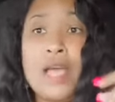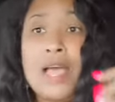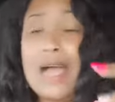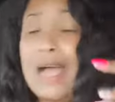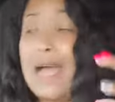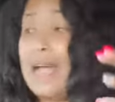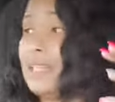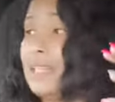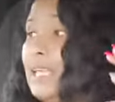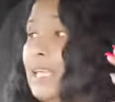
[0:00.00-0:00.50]

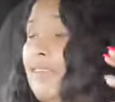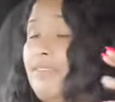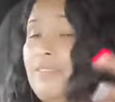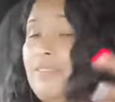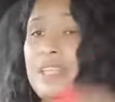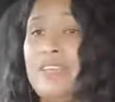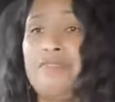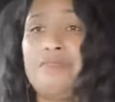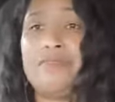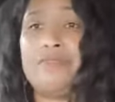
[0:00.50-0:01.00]
And
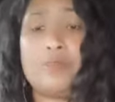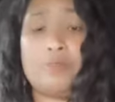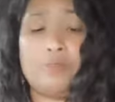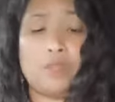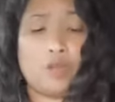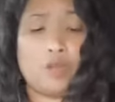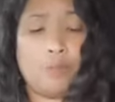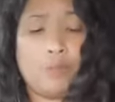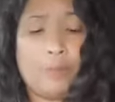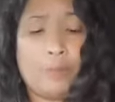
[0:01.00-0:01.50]
even if, you
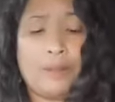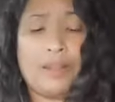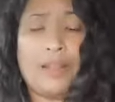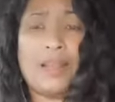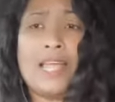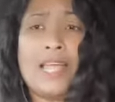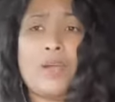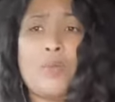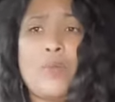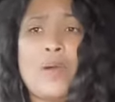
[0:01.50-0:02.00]
know, people are
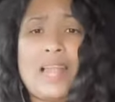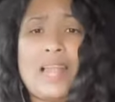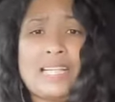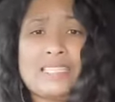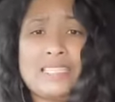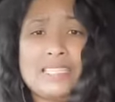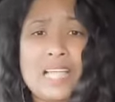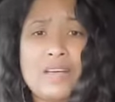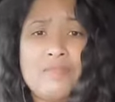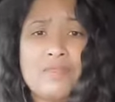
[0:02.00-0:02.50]
like, well, I
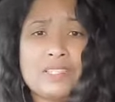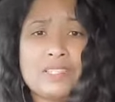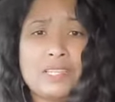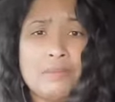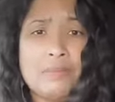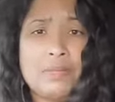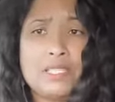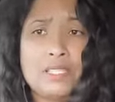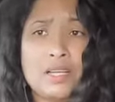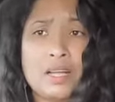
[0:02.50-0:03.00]
didn't have a
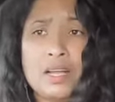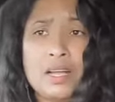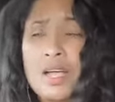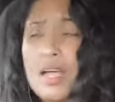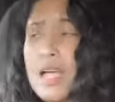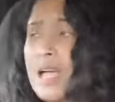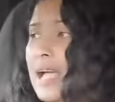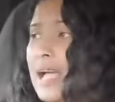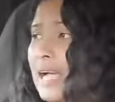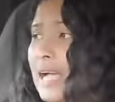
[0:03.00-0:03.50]
tummy tuck,
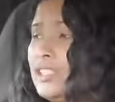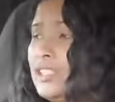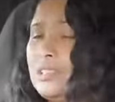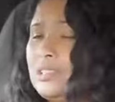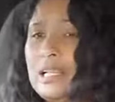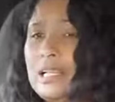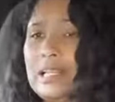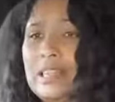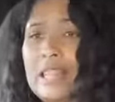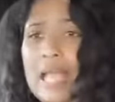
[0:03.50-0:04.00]
I just
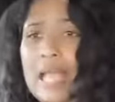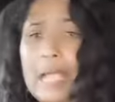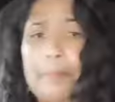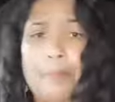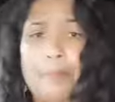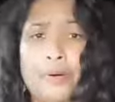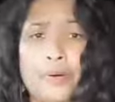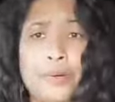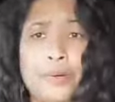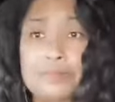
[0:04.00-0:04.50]
had
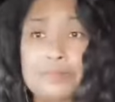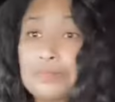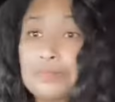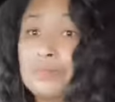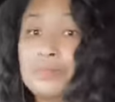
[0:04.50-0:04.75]
lipo.